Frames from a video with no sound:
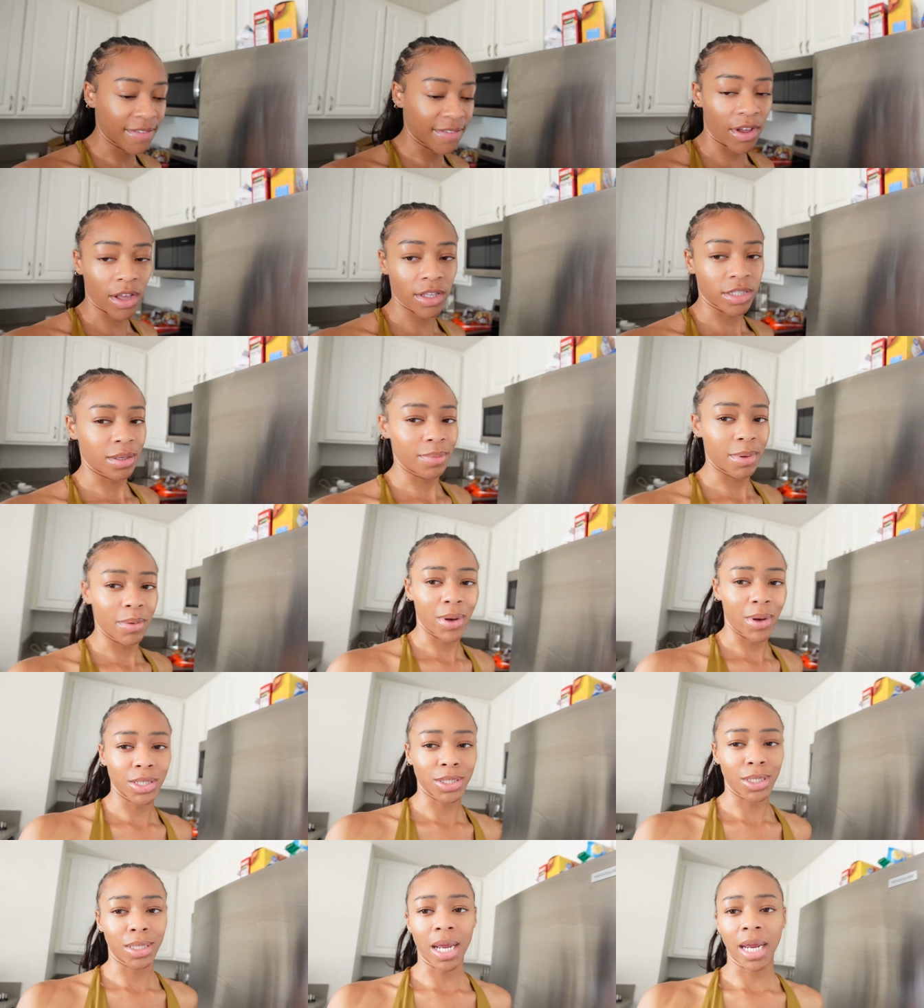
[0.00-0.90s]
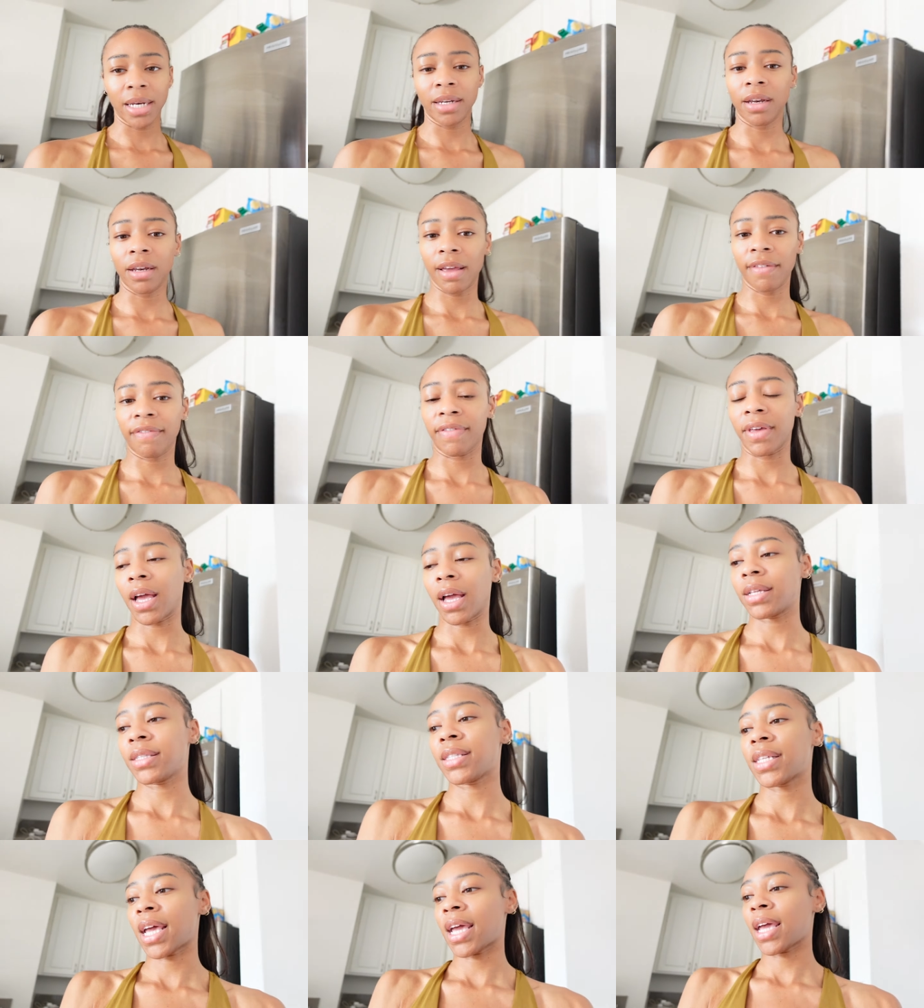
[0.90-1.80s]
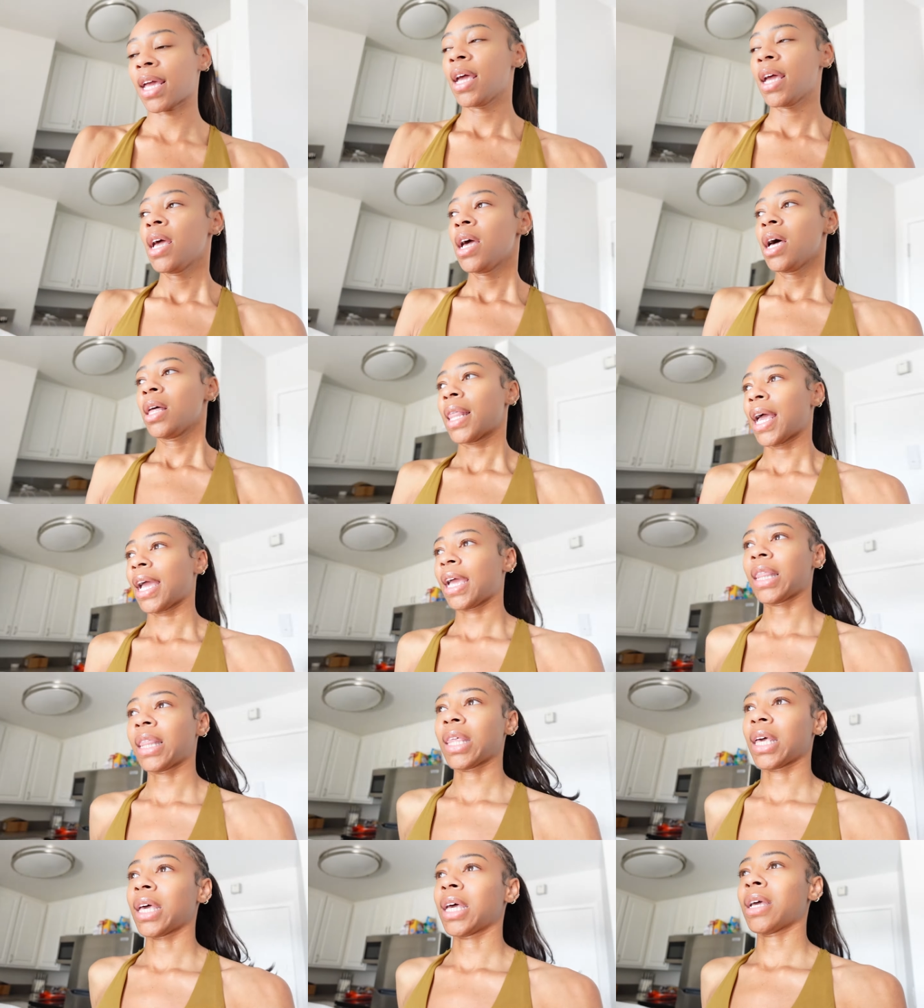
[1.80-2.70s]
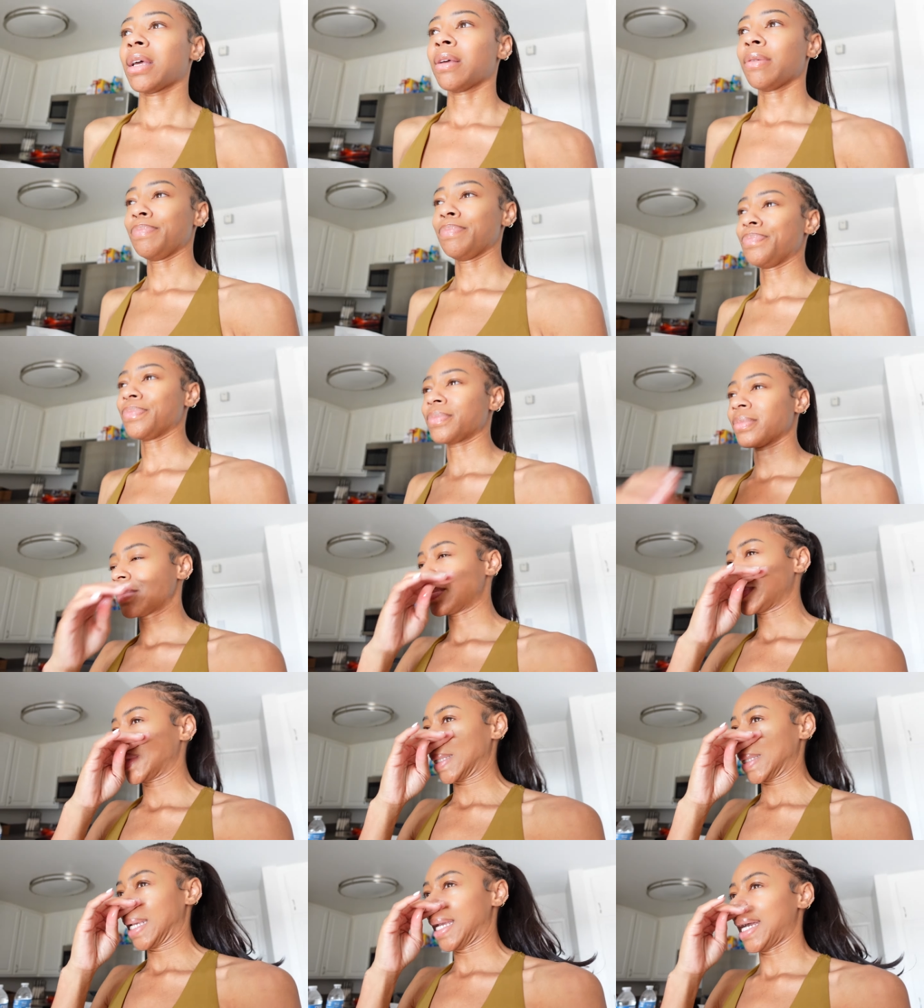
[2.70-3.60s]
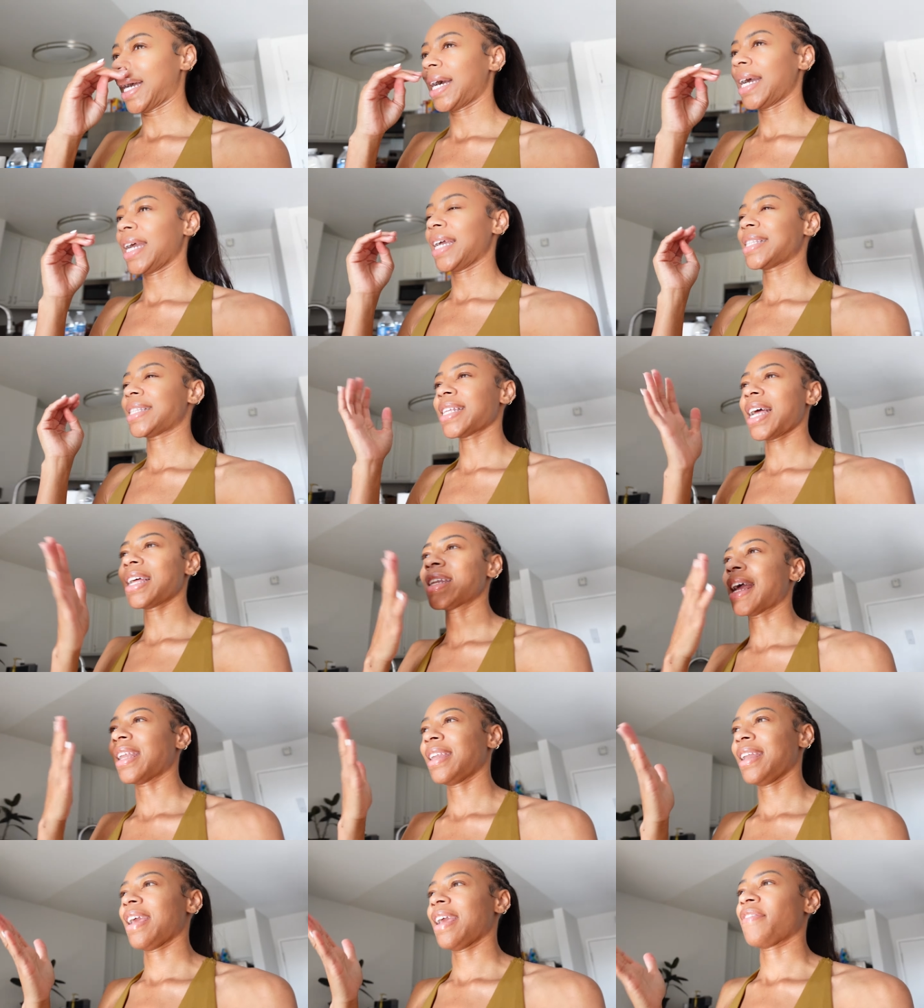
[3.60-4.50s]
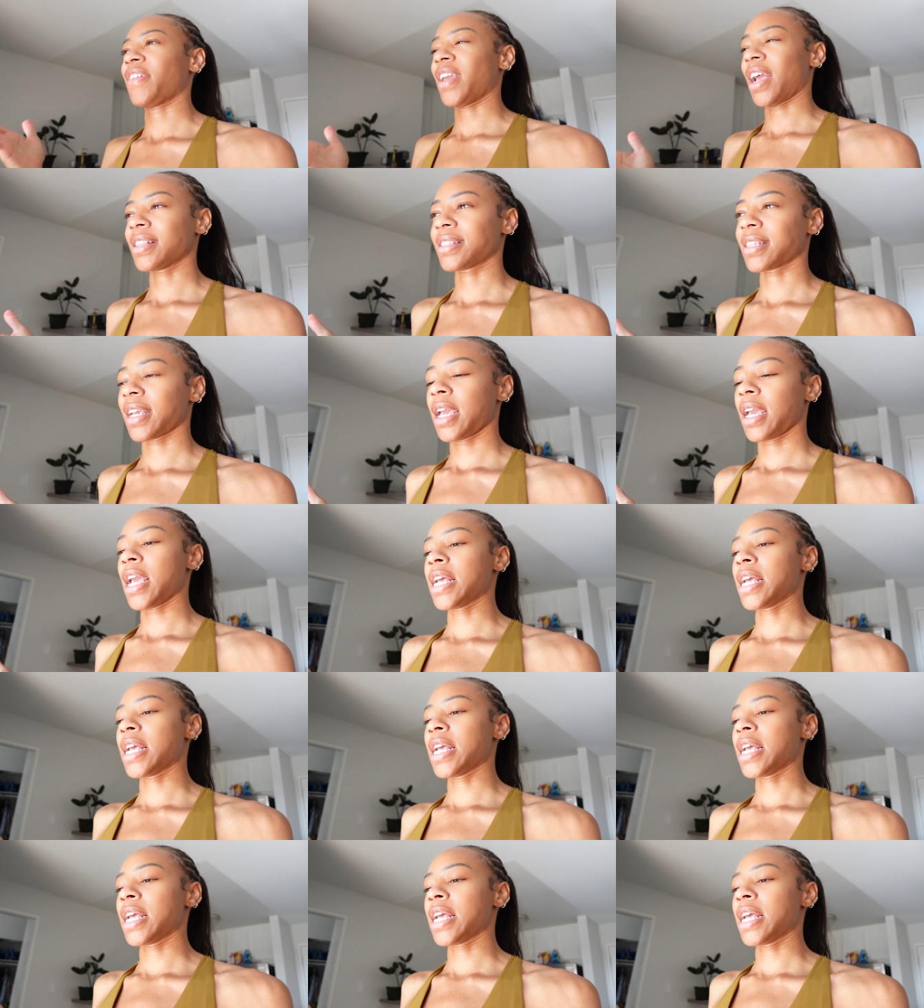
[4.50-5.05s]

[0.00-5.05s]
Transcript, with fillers: I've also been watching 90 Day Fiancé like the it's not 90 Day Fiancé.